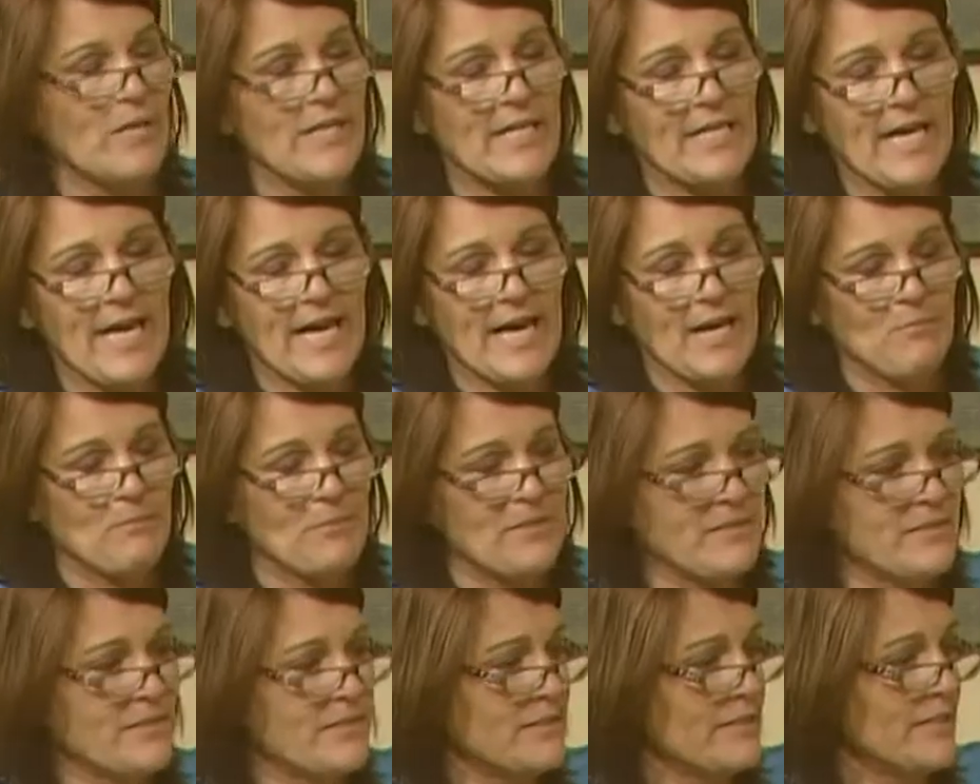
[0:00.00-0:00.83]
We
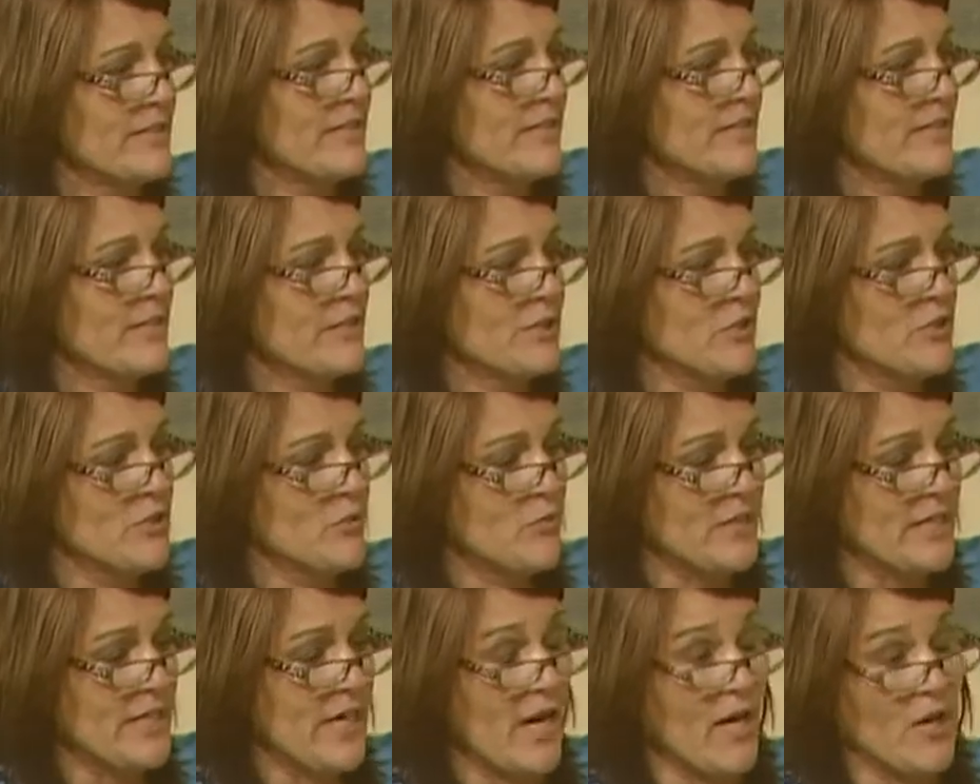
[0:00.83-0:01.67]
happened, you
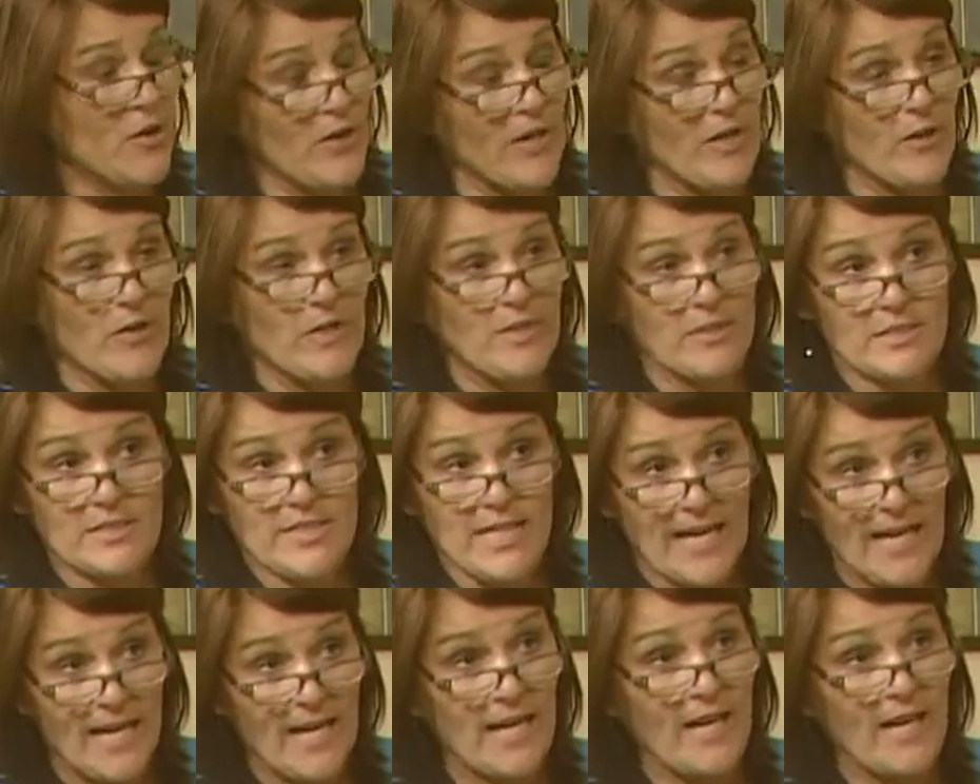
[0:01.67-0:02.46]
know, in our area to